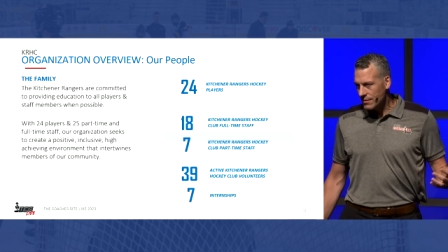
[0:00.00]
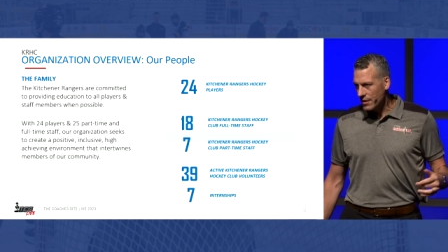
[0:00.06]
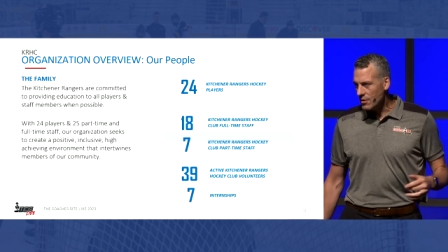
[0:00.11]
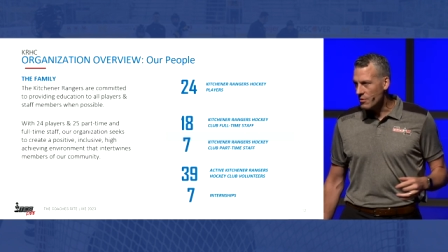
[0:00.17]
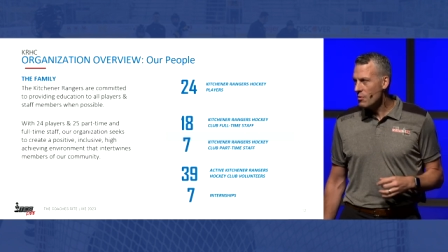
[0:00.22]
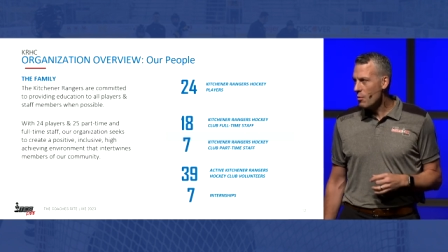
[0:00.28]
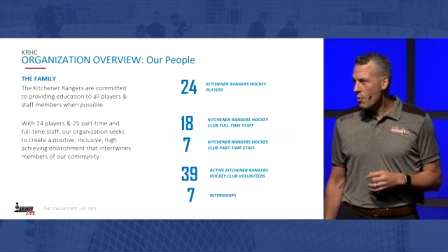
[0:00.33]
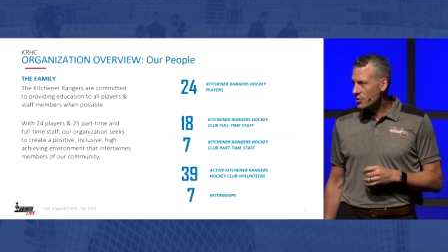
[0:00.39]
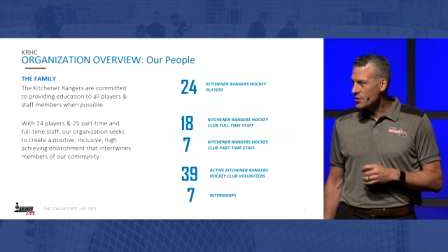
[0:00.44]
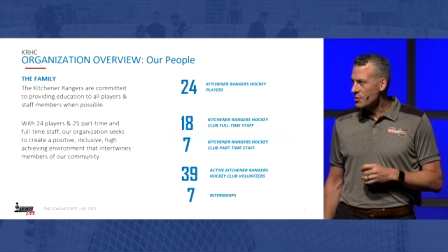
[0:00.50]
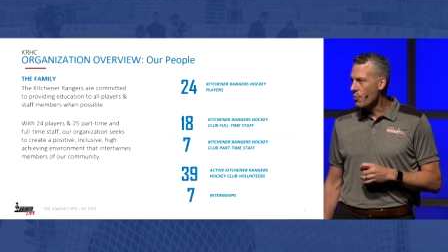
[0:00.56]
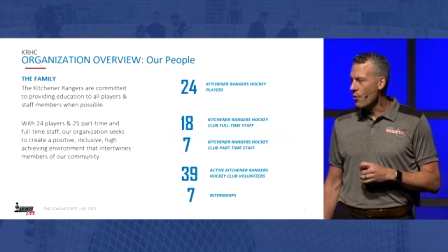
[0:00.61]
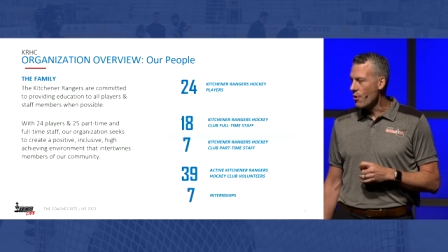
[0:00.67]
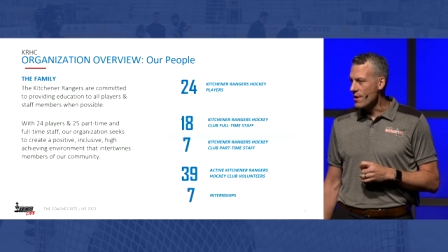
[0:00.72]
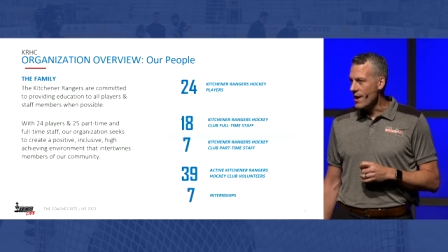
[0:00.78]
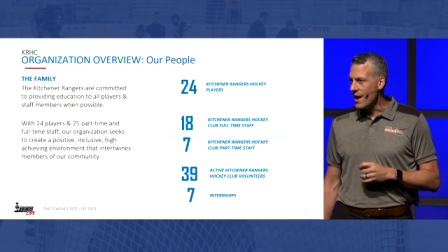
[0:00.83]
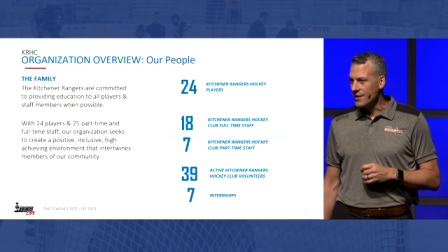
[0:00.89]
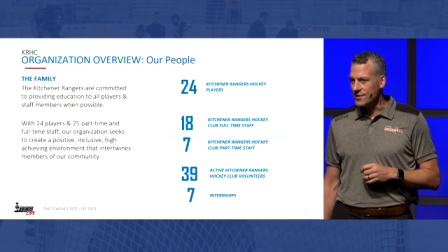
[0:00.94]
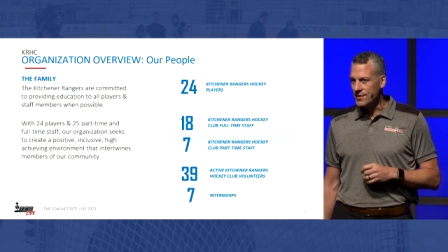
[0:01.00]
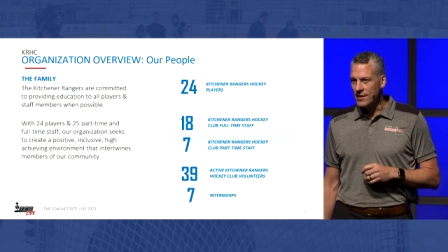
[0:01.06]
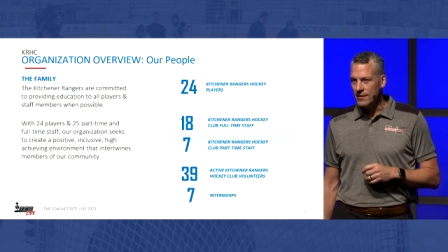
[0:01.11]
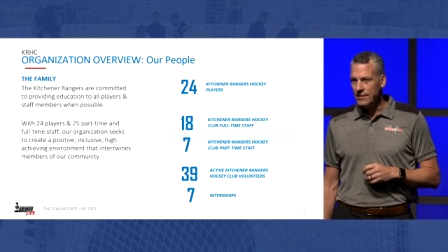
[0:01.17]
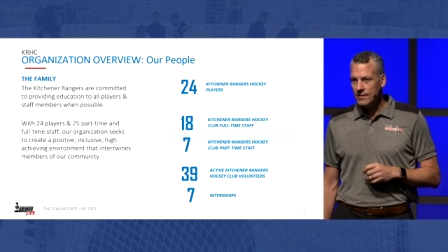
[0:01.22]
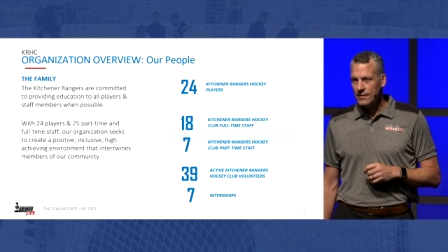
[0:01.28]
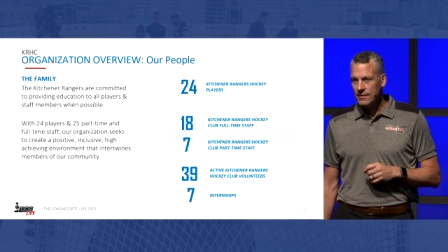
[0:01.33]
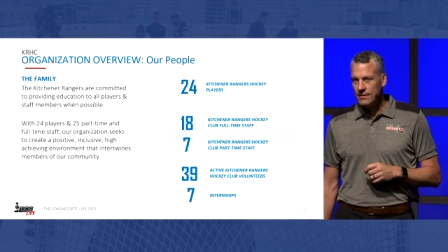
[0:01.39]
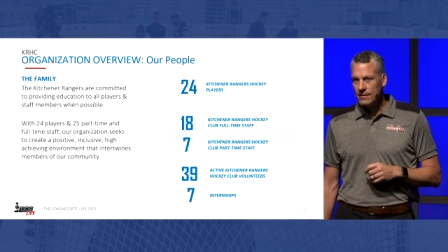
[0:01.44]
They're the most important
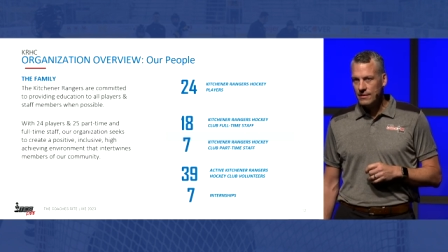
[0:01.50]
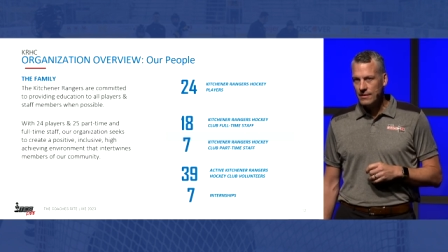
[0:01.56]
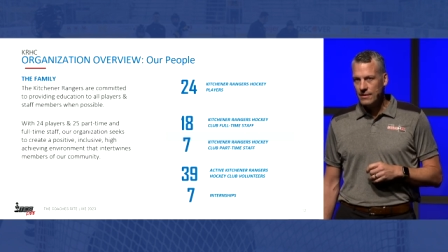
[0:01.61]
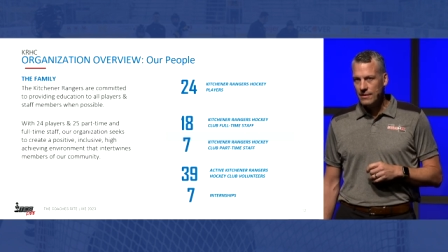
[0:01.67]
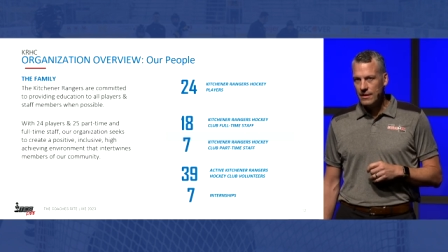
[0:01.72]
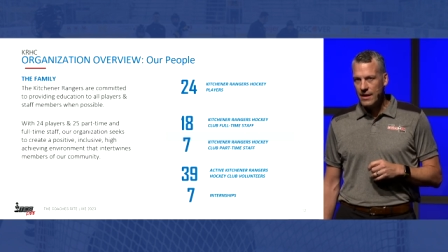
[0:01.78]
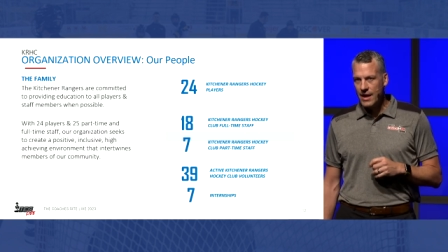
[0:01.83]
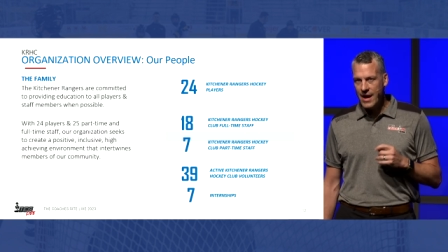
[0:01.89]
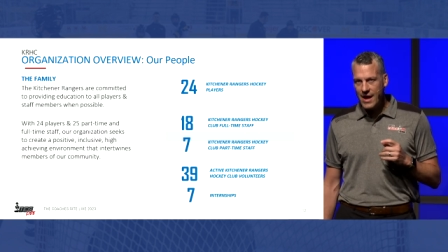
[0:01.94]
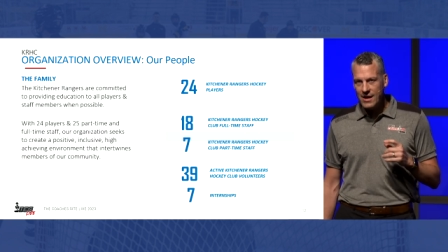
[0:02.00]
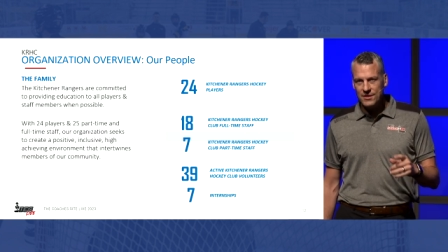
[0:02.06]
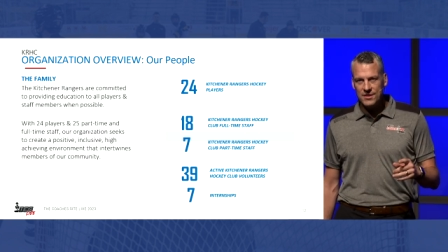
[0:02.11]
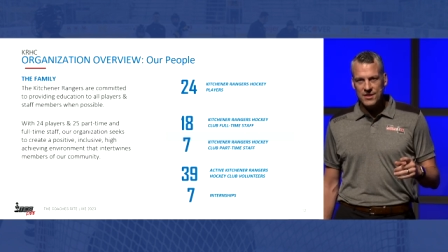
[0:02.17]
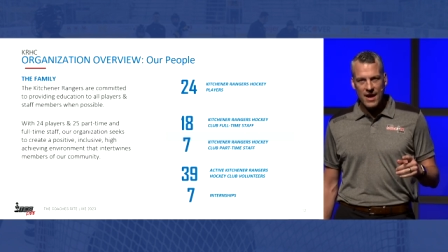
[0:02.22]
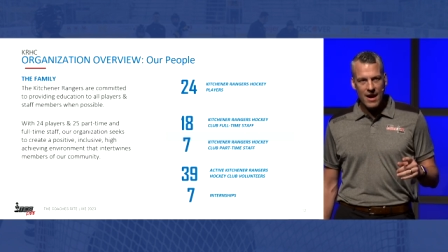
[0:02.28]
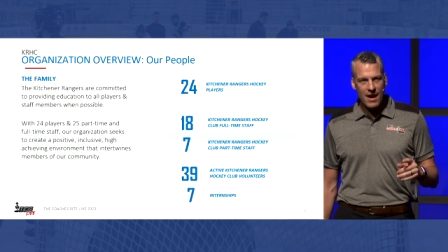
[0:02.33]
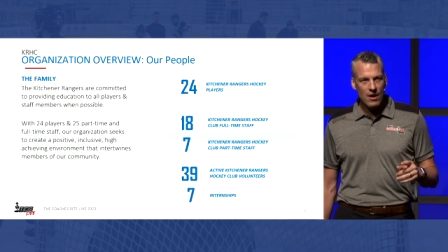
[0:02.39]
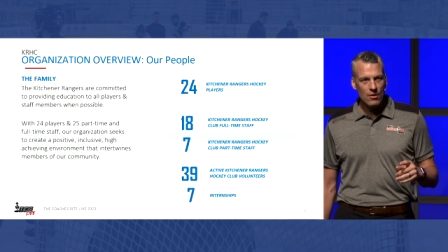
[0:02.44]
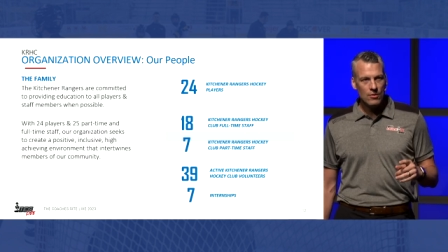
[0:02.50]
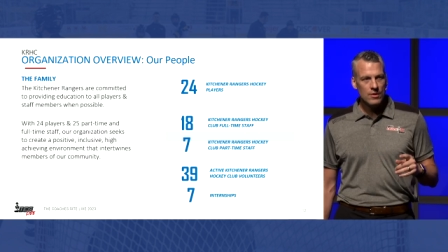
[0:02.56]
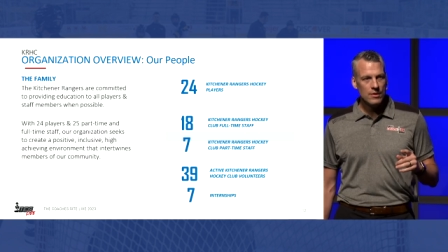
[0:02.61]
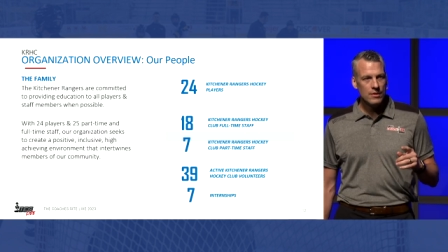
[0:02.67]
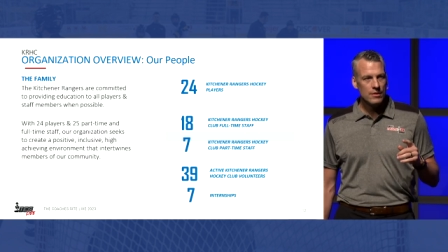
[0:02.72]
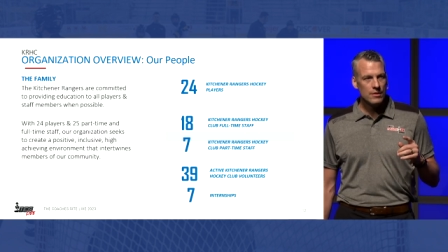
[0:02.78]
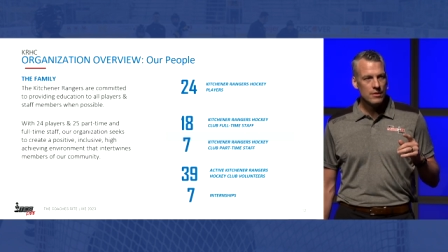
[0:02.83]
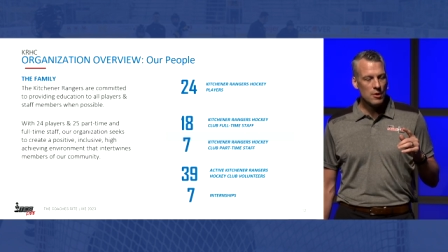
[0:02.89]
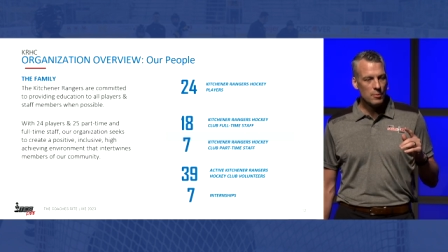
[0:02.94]
asset. Hands down,